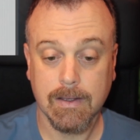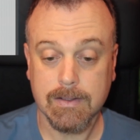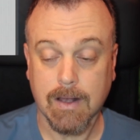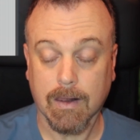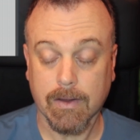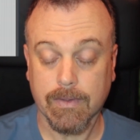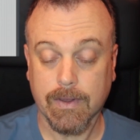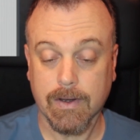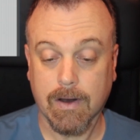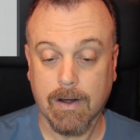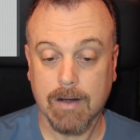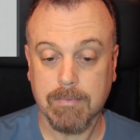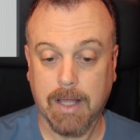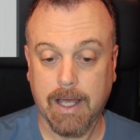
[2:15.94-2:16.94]
Taller than
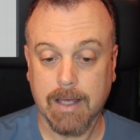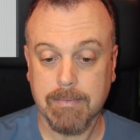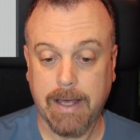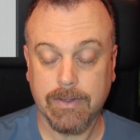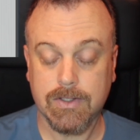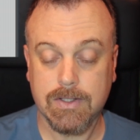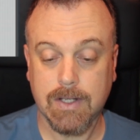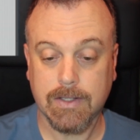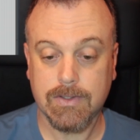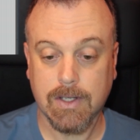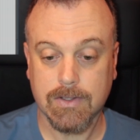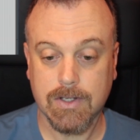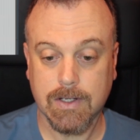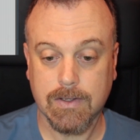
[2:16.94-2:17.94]
her by about 6
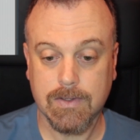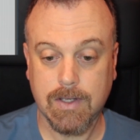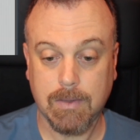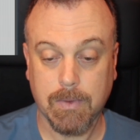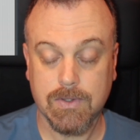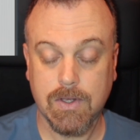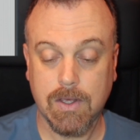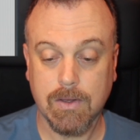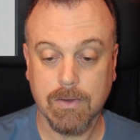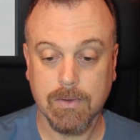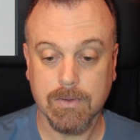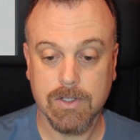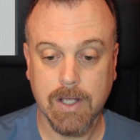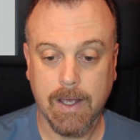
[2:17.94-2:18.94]
inches, he was
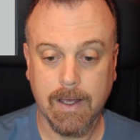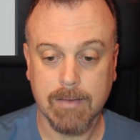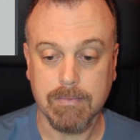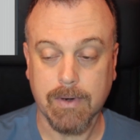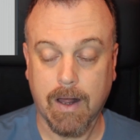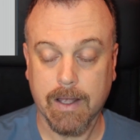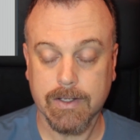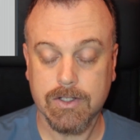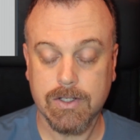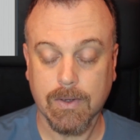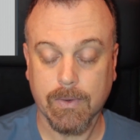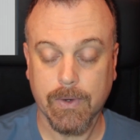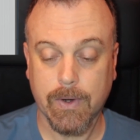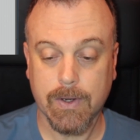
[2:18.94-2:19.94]
huge,
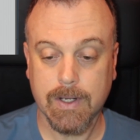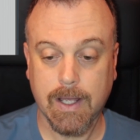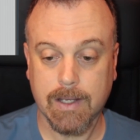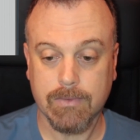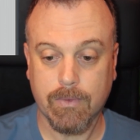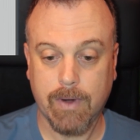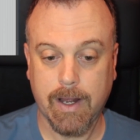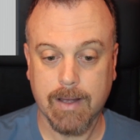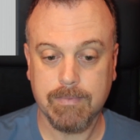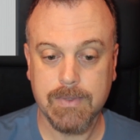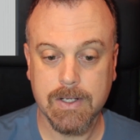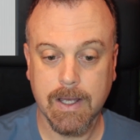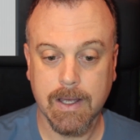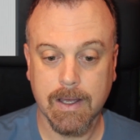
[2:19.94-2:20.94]
broad-shouldered and
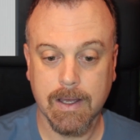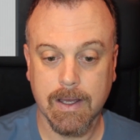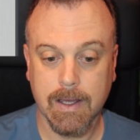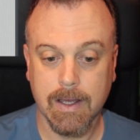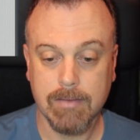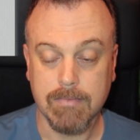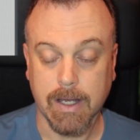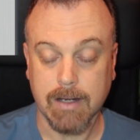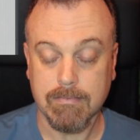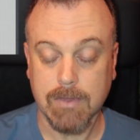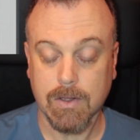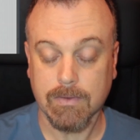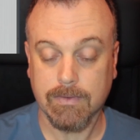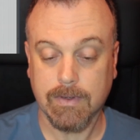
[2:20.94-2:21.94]
ripped. But he
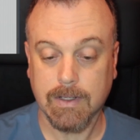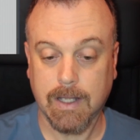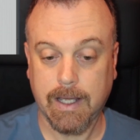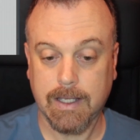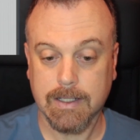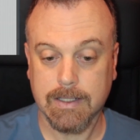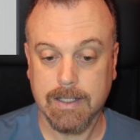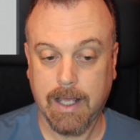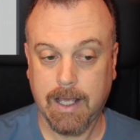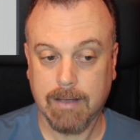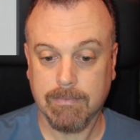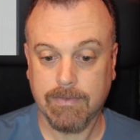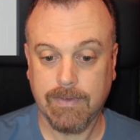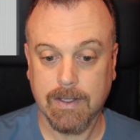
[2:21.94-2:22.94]
moved like a
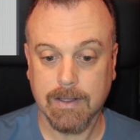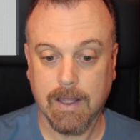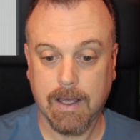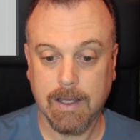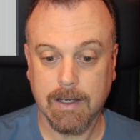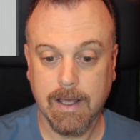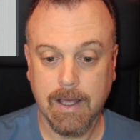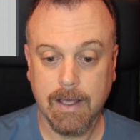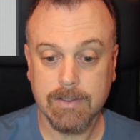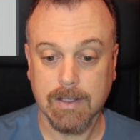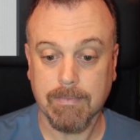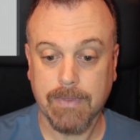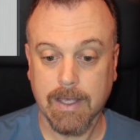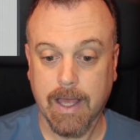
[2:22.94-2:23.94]
damn feline,
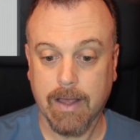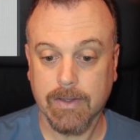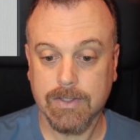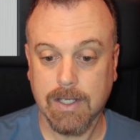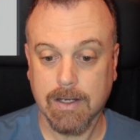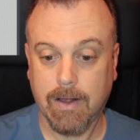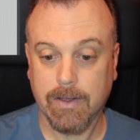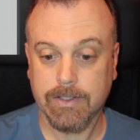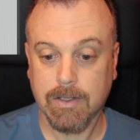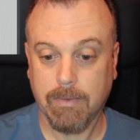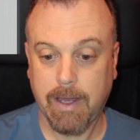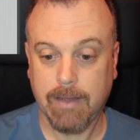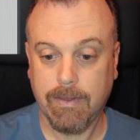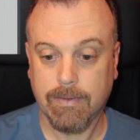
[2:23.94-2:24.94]
something else he'd
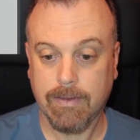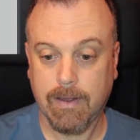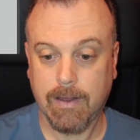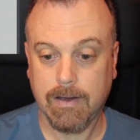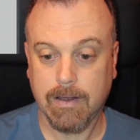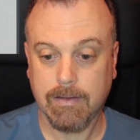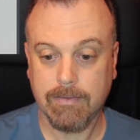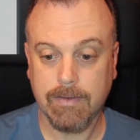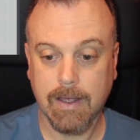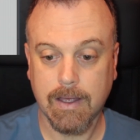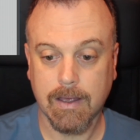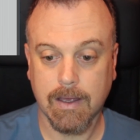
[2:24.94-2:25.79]
also hate the thought of.